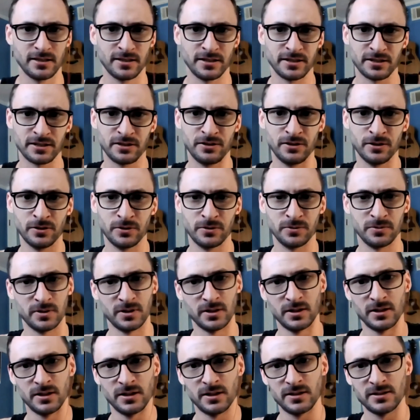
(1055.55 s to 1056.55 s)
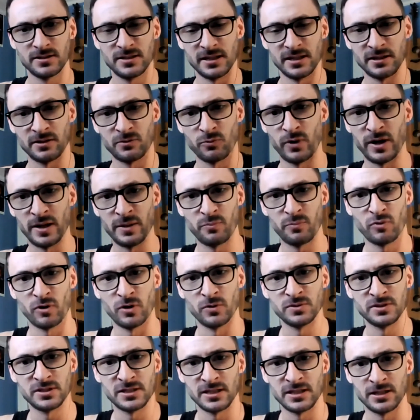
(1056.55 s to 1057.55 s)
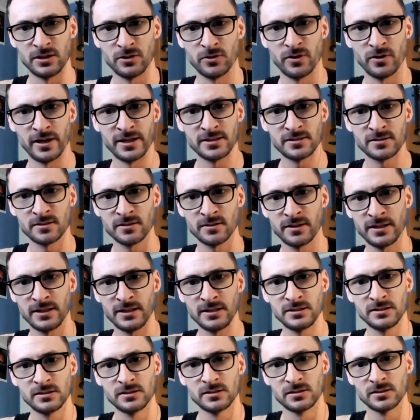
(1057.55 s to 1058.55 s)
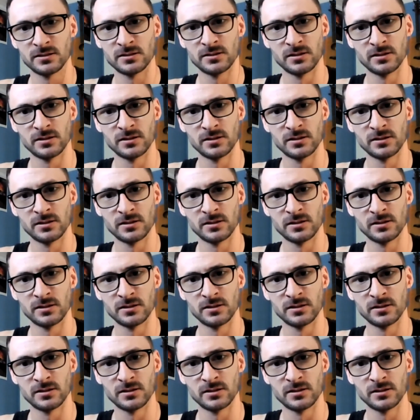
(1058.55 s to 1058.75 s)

Like you don't take whey protein or isolates.